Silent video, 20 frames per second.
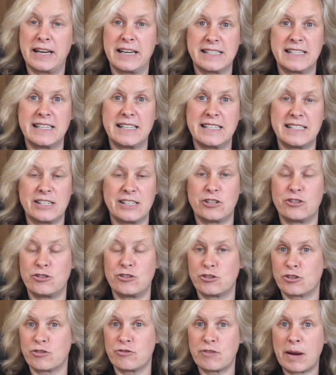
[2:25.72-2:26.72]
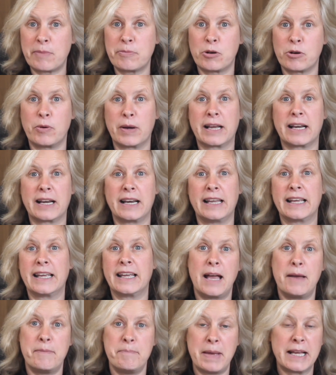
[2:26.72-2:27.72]
and it's easy to just grab quickly
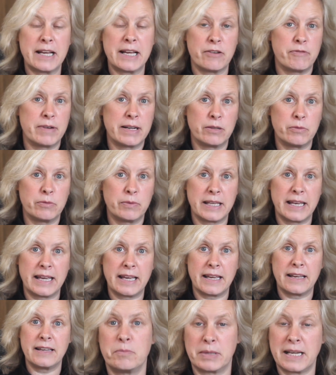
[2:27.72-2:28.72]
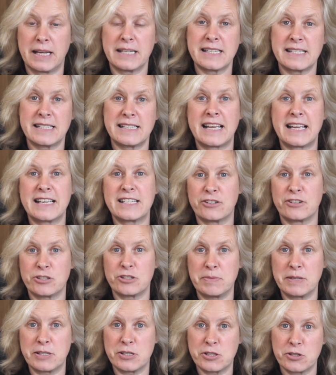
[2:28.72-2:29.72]
and make a real deal with it. But as I say, it's got
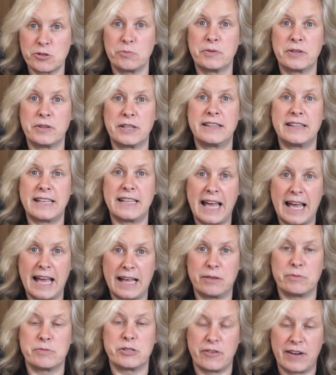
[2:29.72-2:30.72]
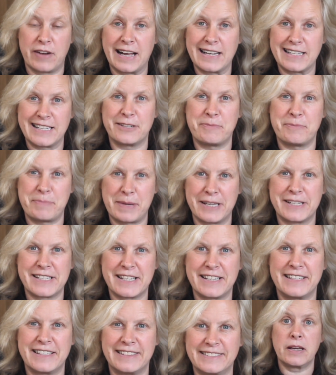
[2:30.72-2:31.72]
to be something that helps your ideal
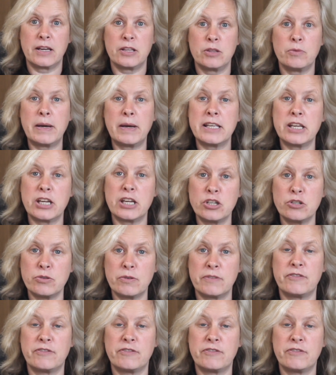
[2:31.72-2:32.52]
person. And the way that you can do